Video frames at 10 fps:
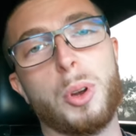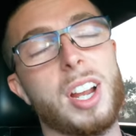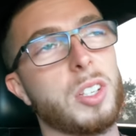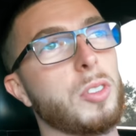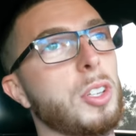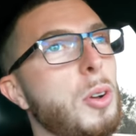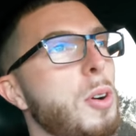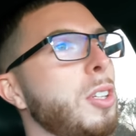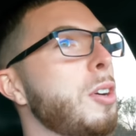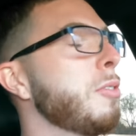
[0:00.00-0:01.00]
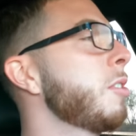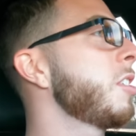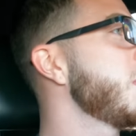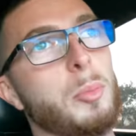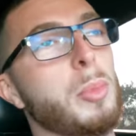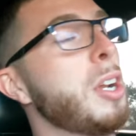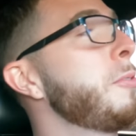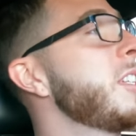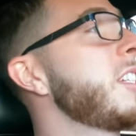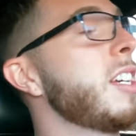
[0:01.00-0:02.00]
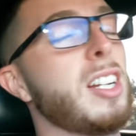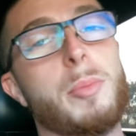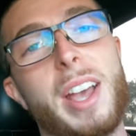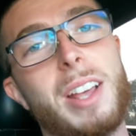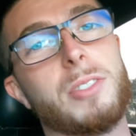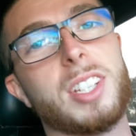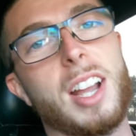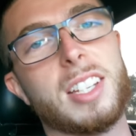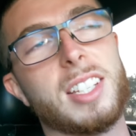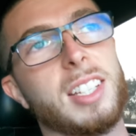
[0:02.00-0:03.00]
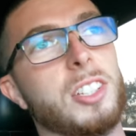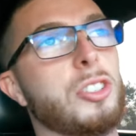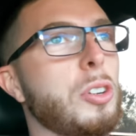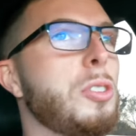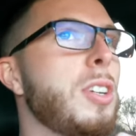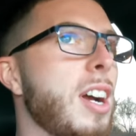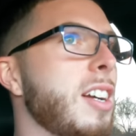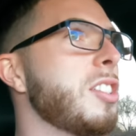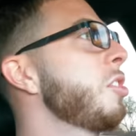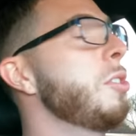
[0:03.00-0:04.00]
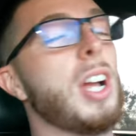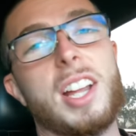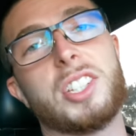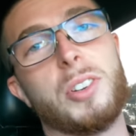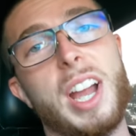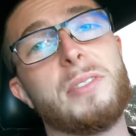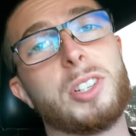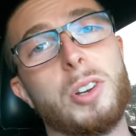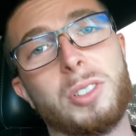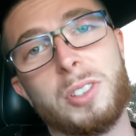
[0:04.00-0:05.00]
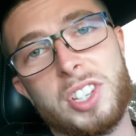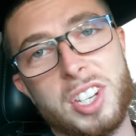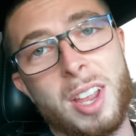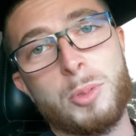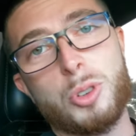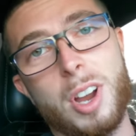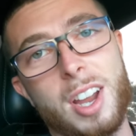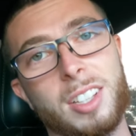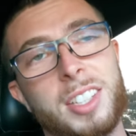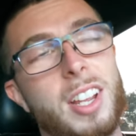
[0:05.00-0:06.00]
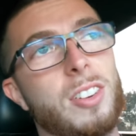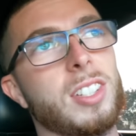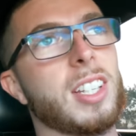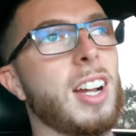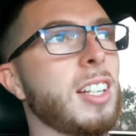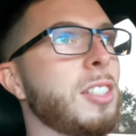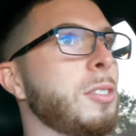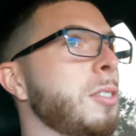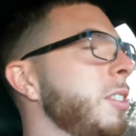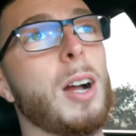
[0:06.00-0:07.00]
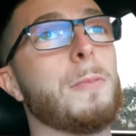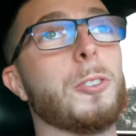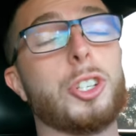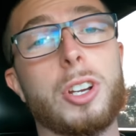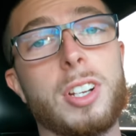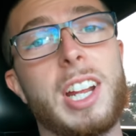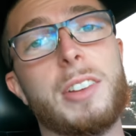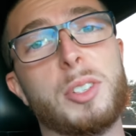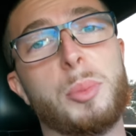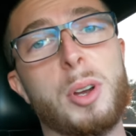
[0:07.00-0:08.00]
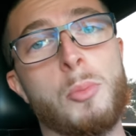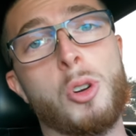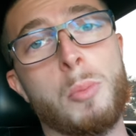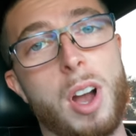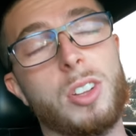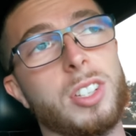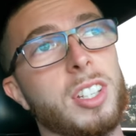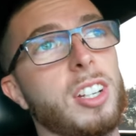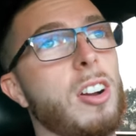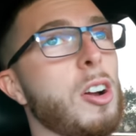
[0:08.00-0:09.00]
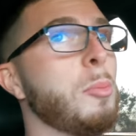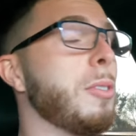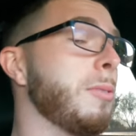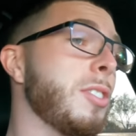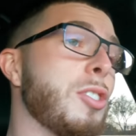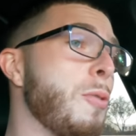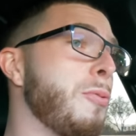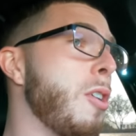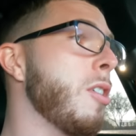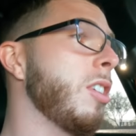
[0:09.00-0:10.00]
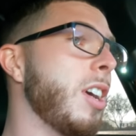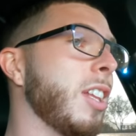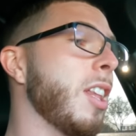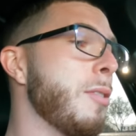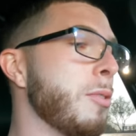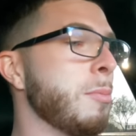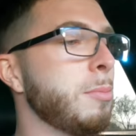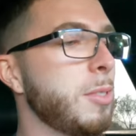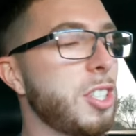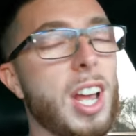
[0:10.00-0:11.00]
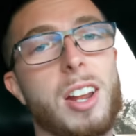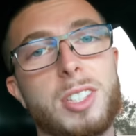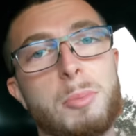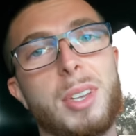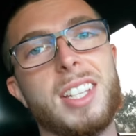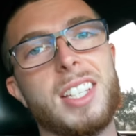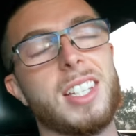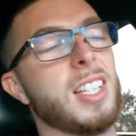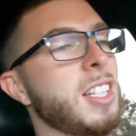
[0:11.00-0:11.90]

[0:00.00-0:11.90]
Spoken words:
price for the coilovers. But if it's good, I'm gonna advertise it and show you guys, so you guys don't have to go through the same trial and errors that I do. I'm for sure gonna have to put more miles on the car, but so far, I love them. Shout out to BC.